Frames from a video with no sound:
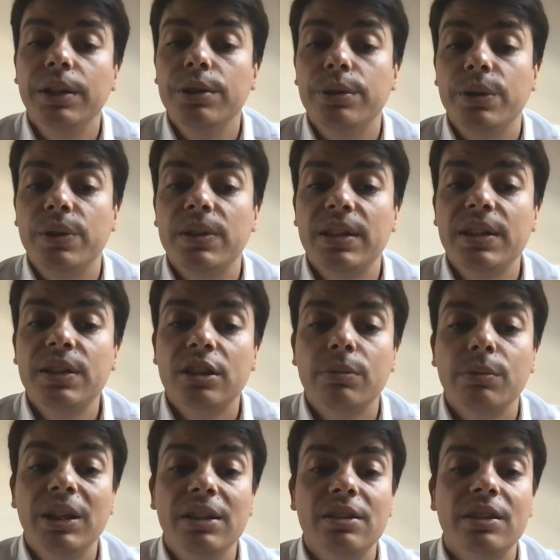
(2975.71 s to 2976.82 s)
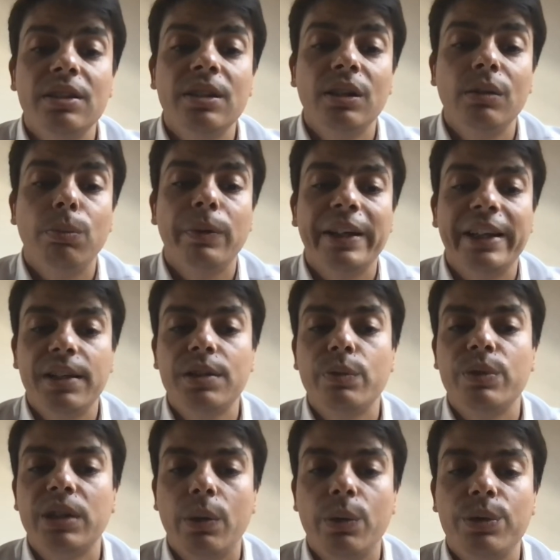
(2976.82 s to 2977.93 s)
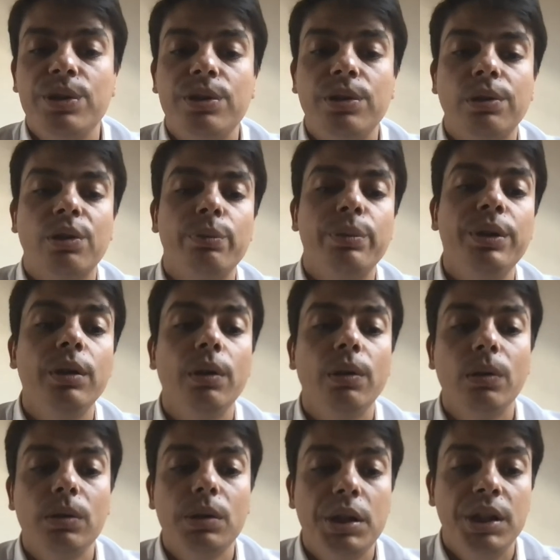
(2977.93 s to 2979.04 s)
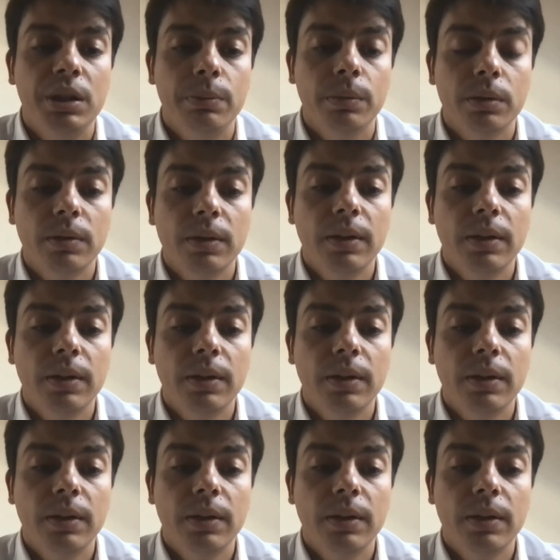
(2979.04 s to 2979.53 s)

into your system in single place without disturbing all team.